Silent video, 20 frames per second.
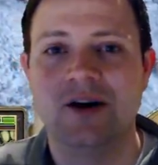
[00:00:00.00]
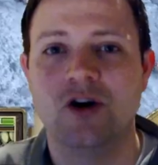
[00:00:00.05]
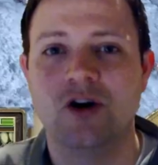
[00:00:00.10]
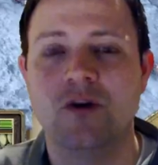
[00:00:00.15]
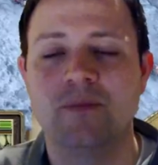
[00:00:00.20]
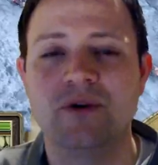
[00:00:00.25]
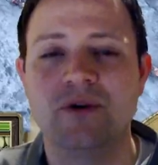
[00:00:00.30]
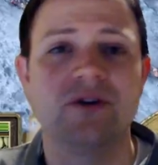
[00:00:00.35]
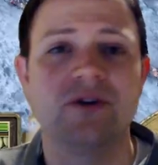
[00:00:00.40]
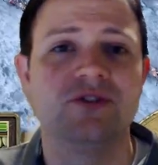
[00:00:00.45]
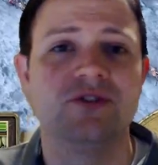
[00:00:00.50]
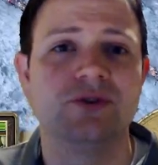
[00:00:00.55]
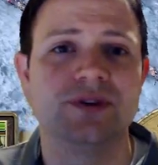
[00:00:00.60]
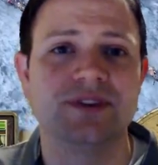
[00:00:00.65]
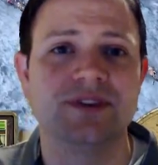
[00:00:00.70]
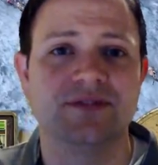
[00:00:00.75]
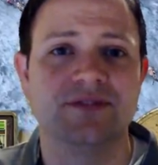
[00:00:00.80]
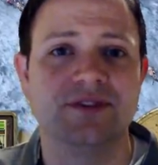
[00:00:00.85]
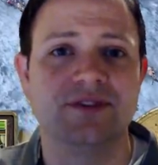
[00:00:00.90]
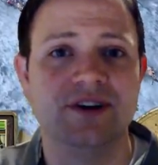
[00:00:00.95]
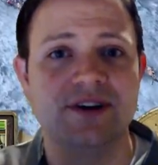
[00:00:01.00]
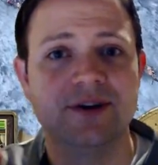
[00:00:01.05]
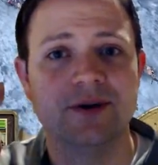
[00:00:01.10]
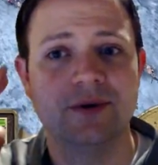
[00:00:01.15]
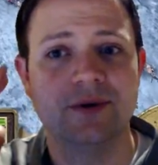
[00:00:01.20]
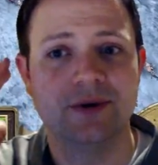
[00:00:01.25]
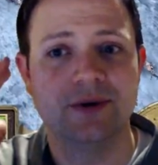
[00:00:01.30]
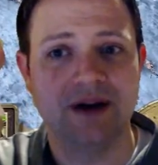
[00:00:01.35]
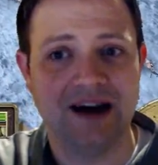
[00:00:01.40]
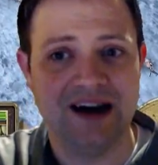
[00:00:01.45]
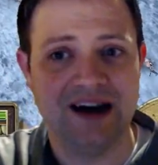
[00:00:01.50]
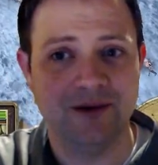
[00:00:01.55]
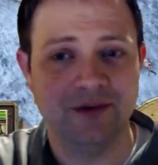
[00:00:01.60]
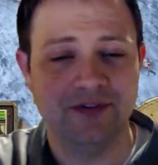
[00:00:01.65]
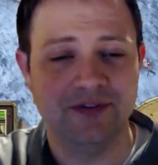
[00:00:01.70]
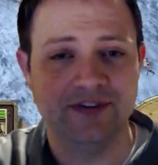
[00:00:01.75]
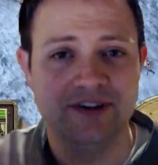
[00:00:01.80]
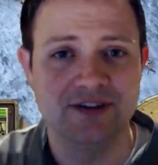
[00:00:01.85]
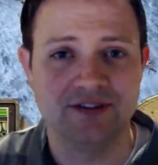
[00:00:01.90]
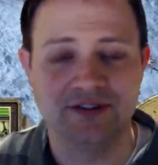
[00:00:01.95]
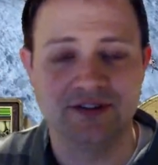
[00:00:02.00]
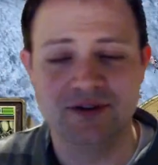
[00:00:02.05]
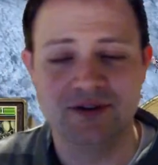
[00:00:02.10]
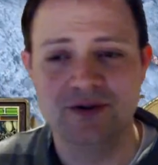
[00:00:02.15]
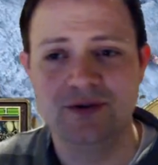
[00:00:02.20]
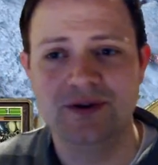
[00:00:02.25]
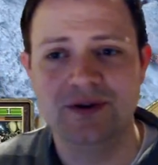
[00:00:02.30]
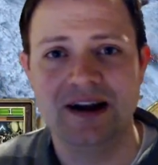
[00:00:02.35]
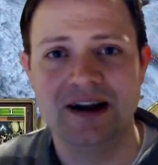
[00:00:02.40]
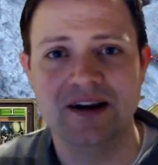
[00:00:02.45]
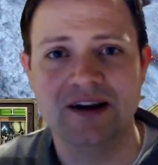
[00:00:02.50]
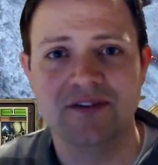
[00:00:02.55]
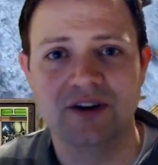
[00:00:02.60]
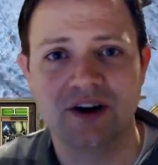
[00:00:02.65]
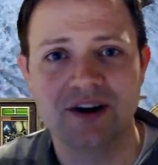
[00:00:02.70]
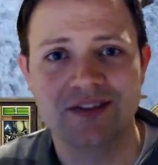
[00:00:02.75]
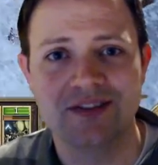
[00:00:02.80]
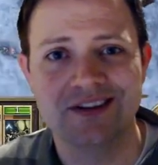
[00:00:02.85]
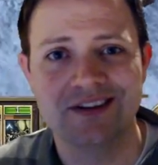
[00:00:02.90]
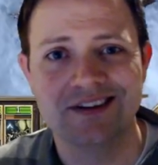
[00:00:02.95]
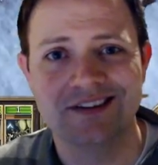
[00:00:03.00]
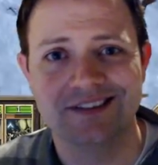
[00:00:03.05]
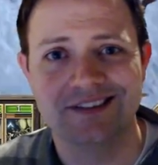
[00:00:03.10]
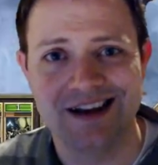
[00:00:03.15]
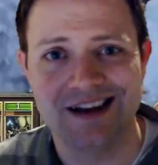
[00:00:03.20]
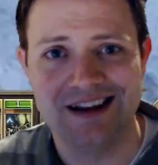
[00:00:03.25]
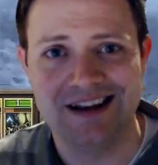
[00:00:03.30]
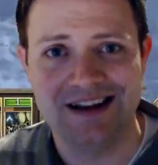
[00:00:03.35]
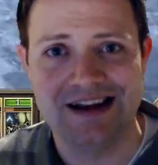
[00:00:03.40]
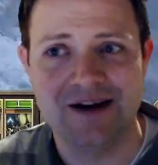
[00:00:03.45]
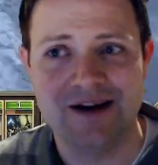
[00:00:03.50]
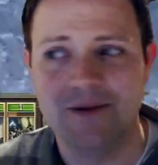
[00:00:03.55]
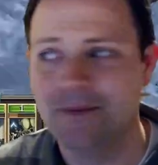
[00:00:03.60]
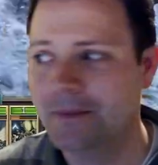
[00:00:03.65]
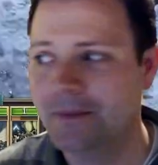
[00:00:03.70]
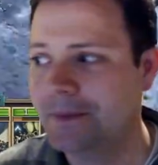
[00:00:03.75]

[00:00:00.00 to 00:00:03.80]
Hope you all enjoyed this video. I will see you soon. HeirofCarthage signing out.